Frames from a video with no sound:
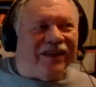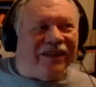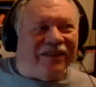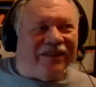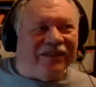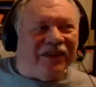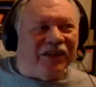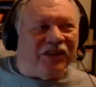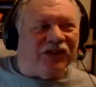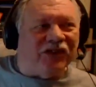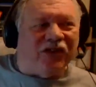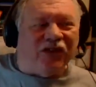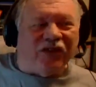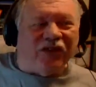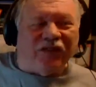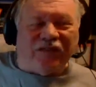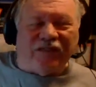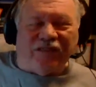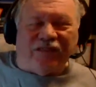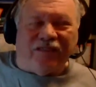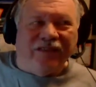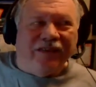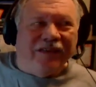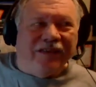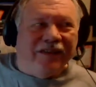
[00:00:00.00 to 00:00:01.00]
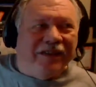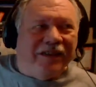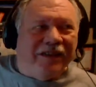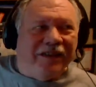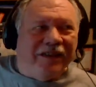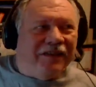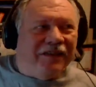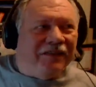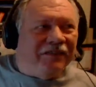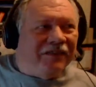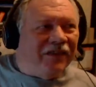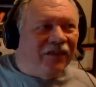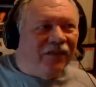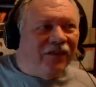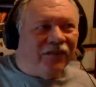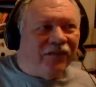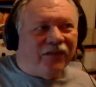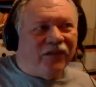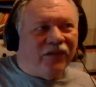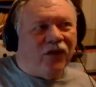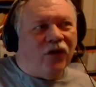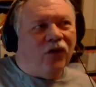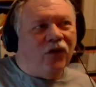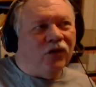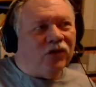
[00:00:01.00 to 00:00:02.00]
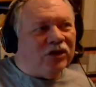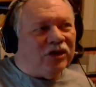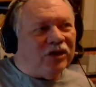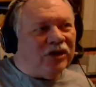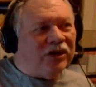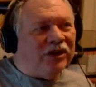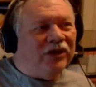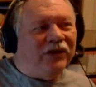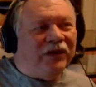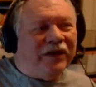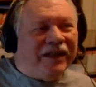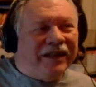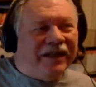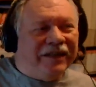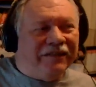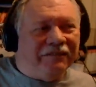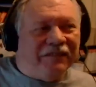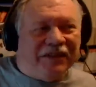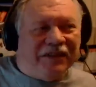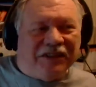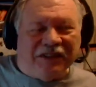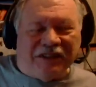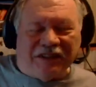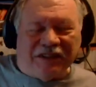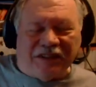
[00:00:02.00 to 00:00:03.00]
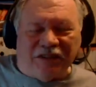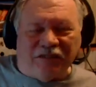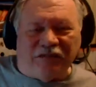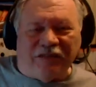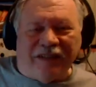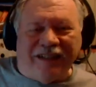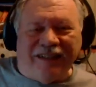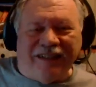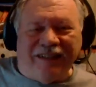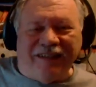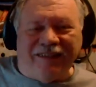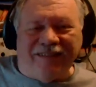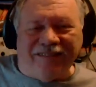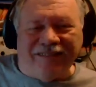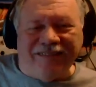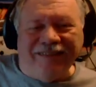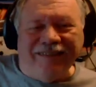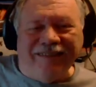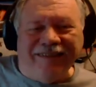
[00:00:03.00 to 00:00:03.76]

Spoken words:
And you go through a whole slew of images to find out